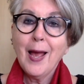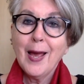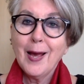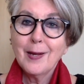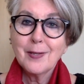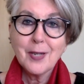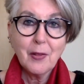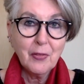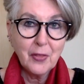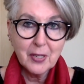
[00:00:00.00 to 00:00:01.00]
and
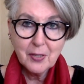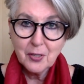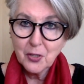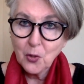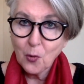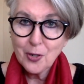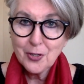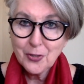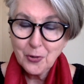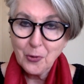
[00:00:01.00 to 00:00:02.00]
this is your
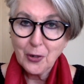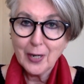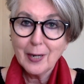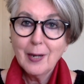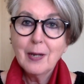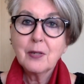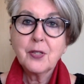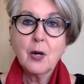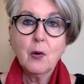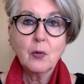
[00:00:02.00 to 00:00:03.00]
story.
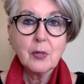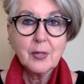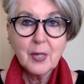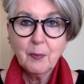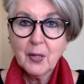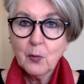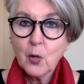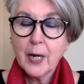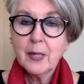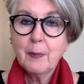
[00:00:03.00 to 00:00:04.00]
So simply
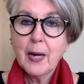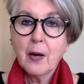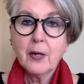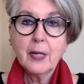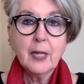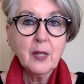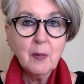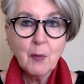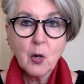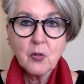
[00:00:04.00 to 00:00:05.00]
write about it in the
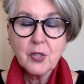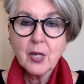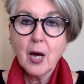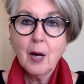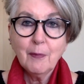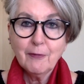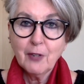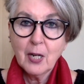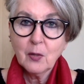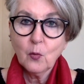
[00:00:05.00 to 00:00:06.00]
most
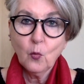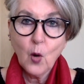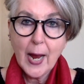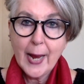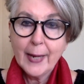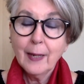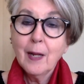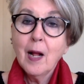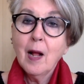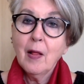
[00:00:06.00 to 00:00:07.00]
upfront way
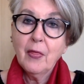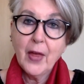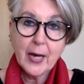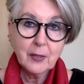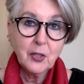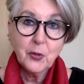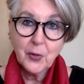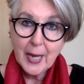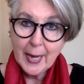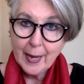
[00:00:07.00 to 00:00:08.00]
that you
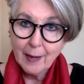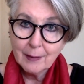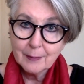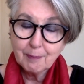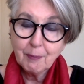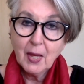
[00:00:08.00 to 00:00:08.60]
can.